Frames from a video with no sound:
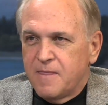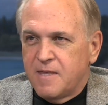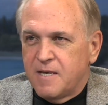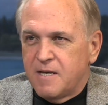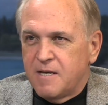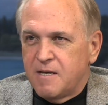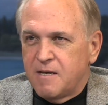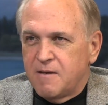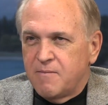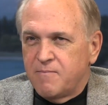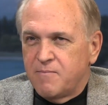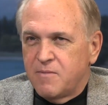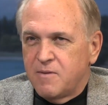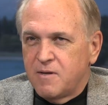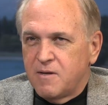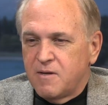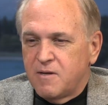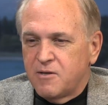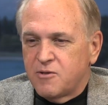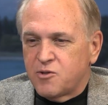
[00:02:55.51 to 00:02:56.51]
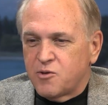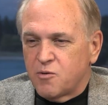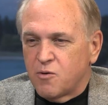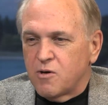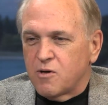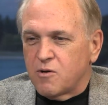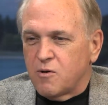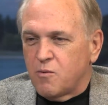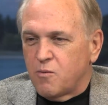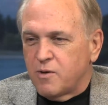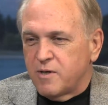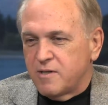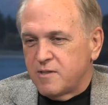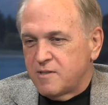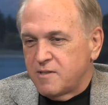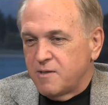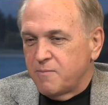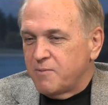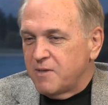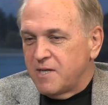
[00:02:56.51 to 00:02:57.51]
the historical one
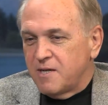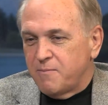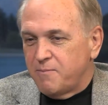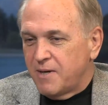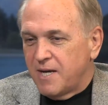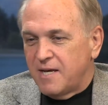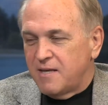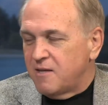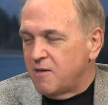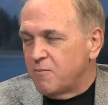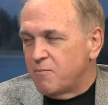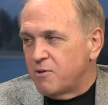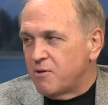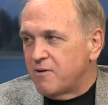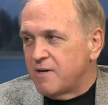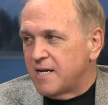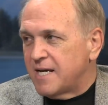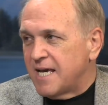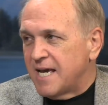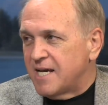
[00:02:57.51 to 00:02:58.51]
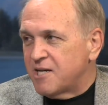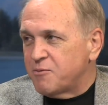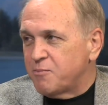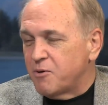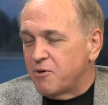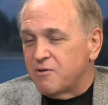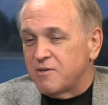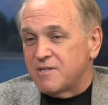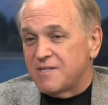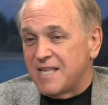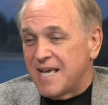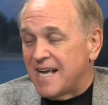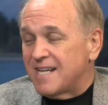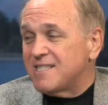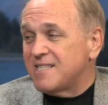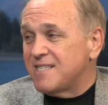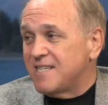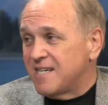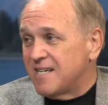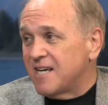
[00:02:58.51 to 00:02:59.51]
is simply to pay the employee a cash bonus.
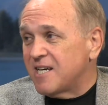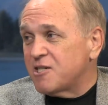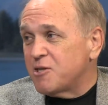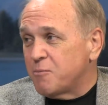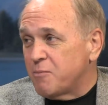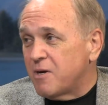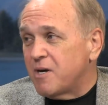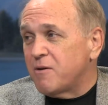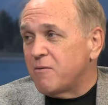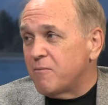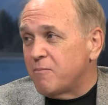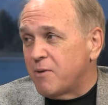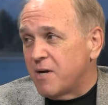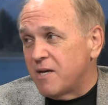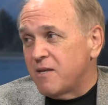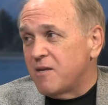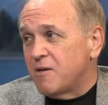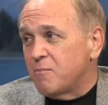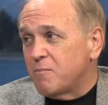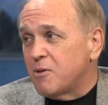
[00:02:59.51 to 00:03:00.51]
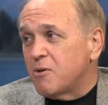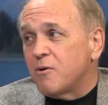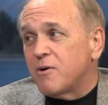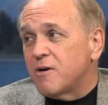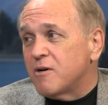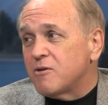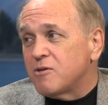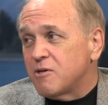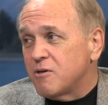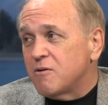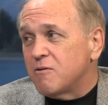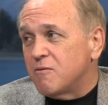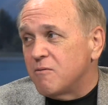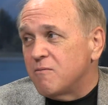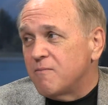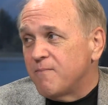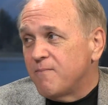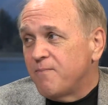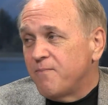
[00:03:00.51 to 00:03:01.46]
That's deductible by the employer too. Mm